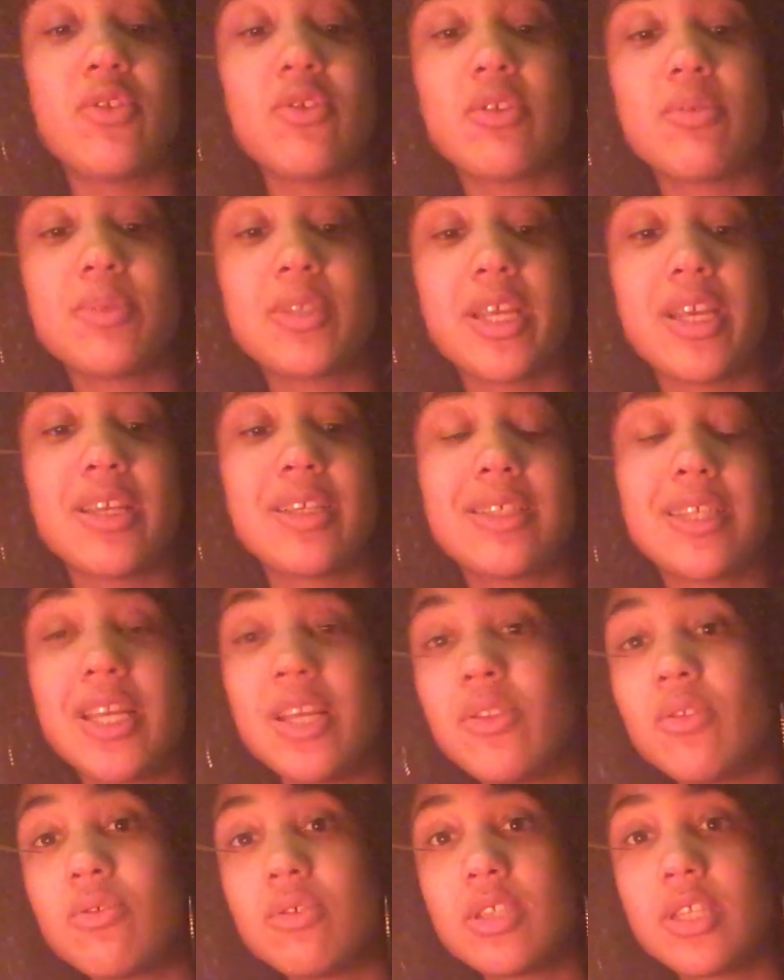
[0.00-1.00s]
you know what I'm
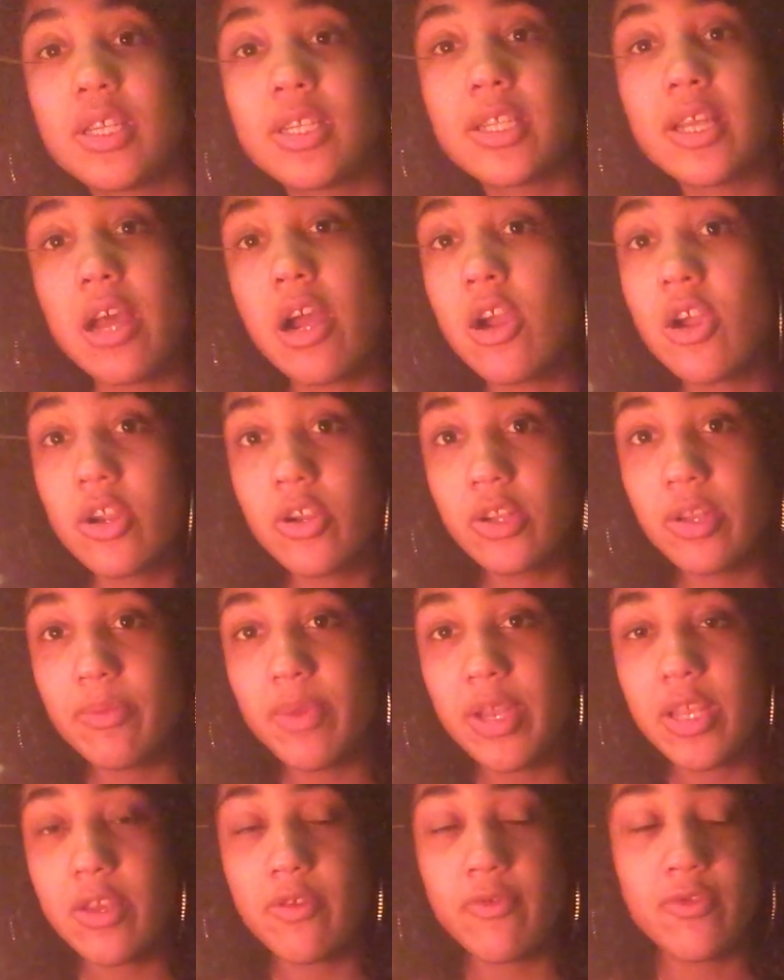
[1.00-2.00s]
saying those things that are going
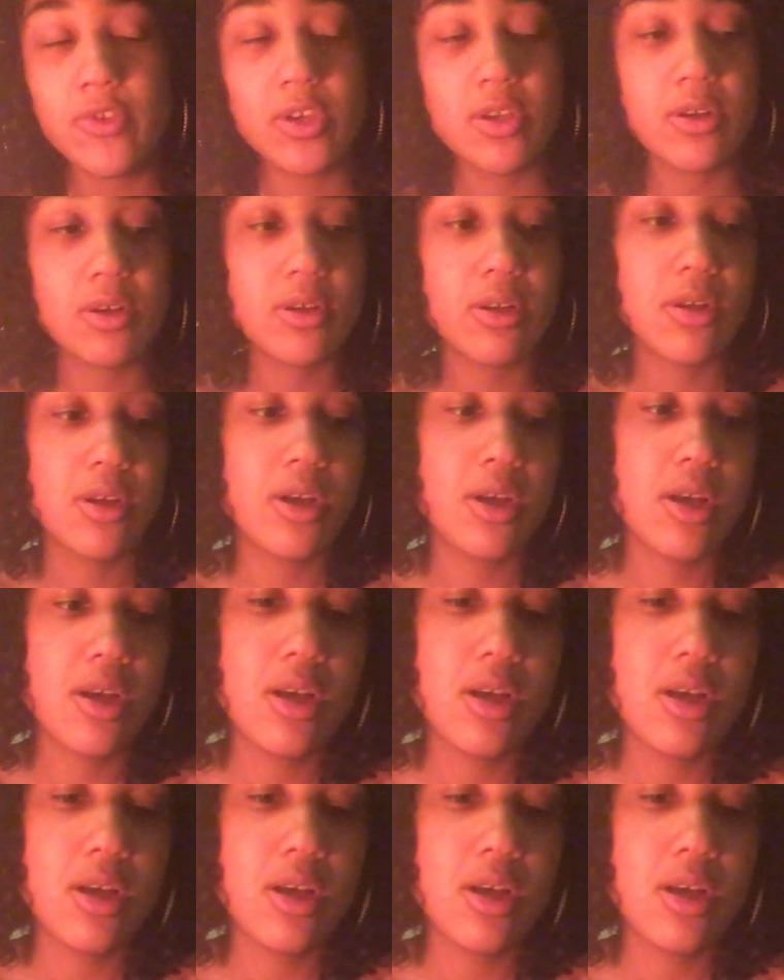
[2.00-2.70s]
to make you feel